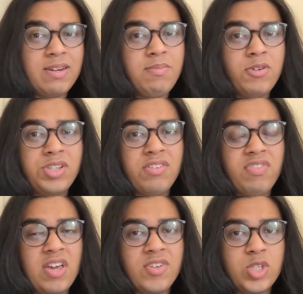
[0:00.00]
It mostly
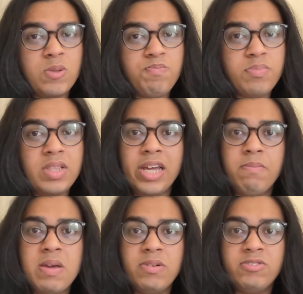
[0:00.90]
favours
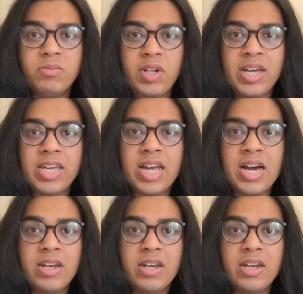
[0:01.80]
like people from like